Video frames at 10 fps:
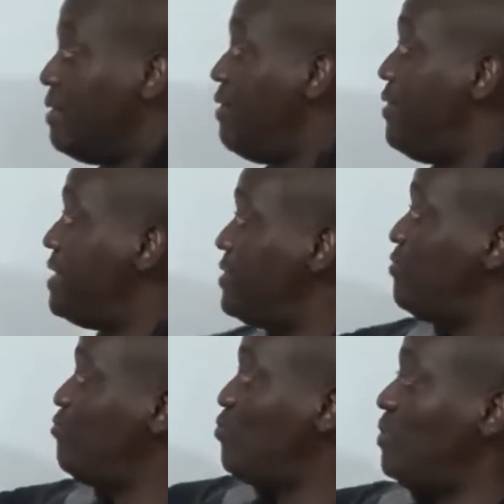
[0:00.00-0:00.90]

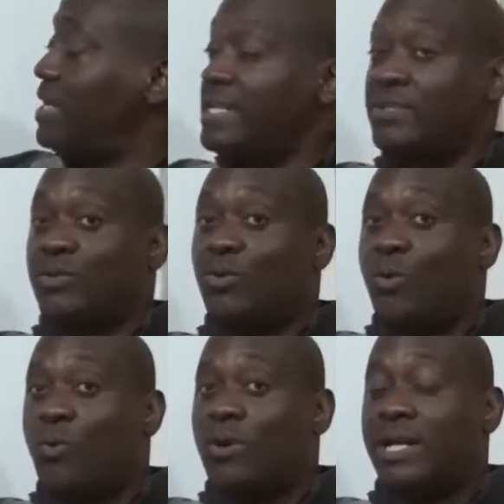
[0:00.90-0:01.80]
This rule is
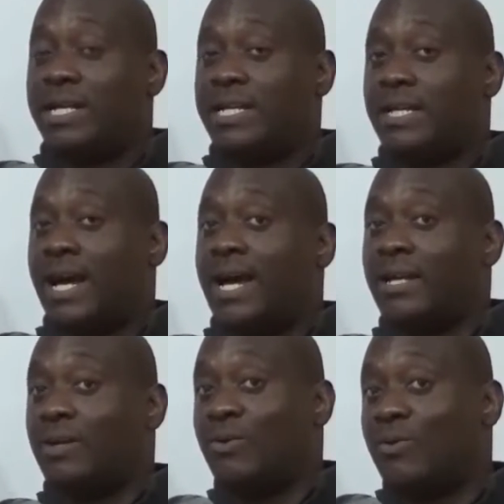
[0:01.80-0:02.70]
only
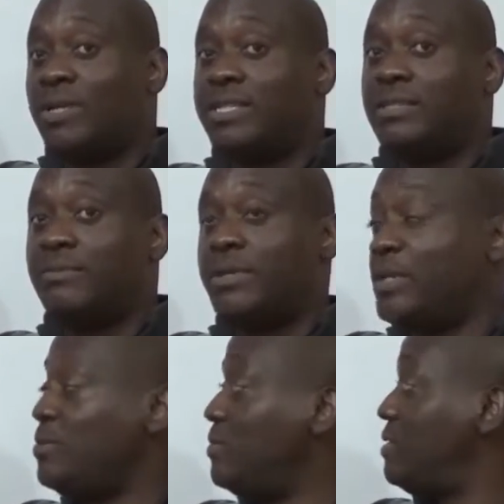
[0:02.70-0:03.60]
and only to be
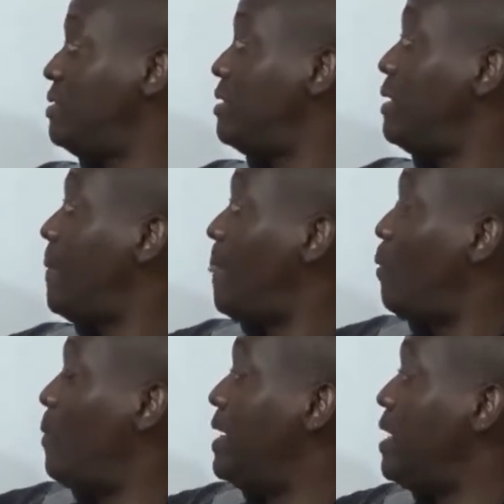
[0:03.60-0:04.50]
used
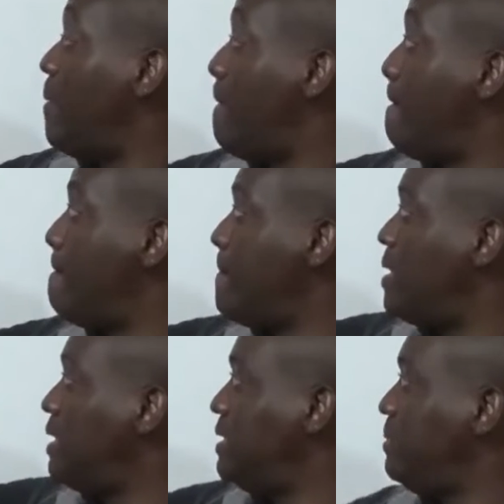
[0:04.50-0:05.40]
when you're
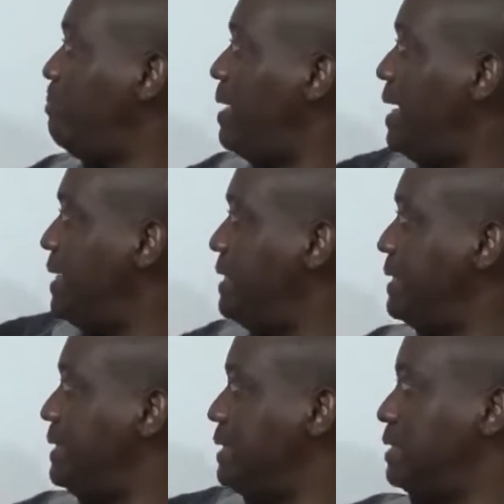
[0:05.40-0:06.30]

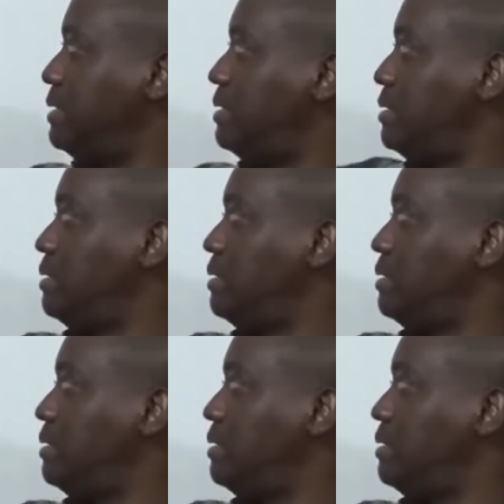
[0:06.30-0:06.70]
multiplying